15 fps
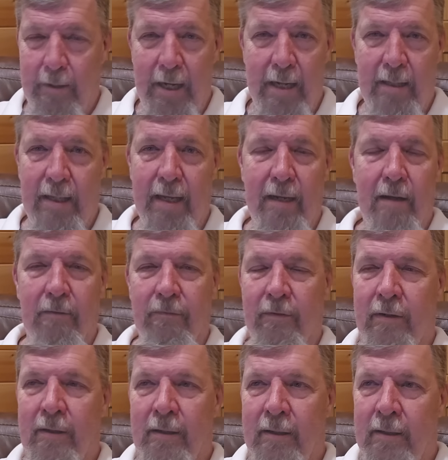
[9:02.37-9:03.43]
Can't think of
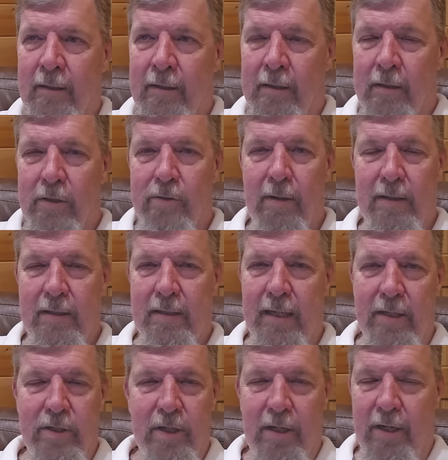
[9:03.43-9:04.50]
train
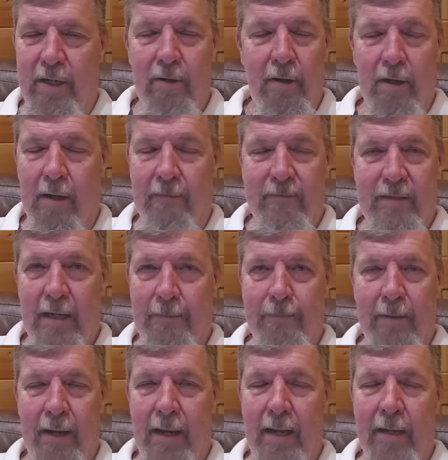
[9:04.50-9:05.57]
station in New York at the top
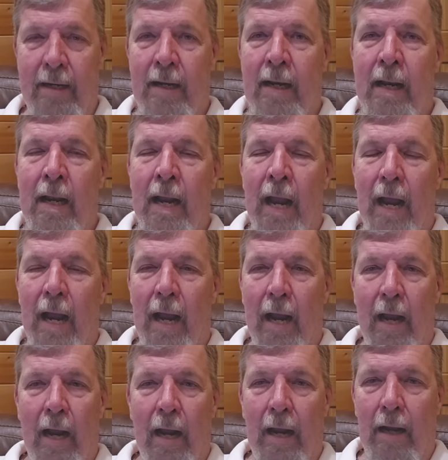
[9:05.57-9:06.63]
of my
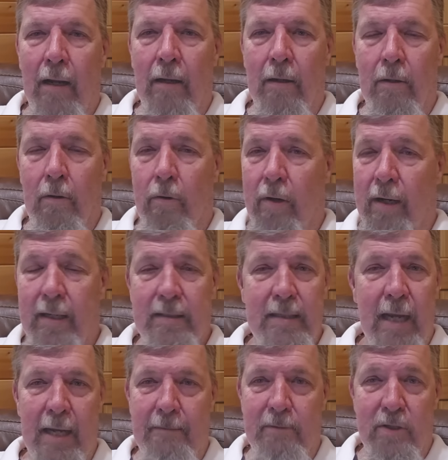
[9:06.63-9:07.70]
head. Or hit
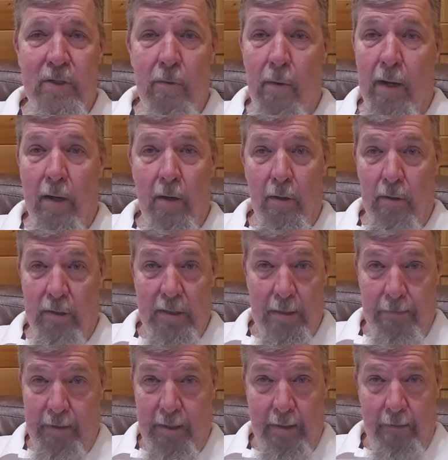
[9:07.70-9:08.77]
Times Square or
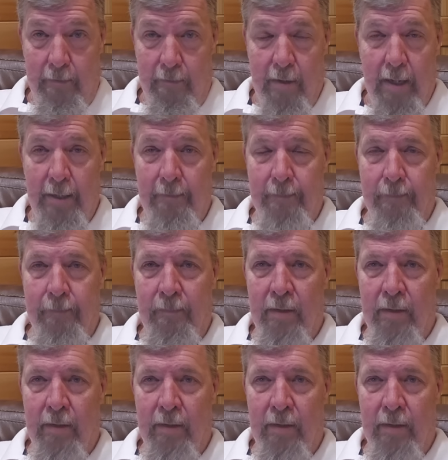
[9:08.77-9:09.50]
something, right?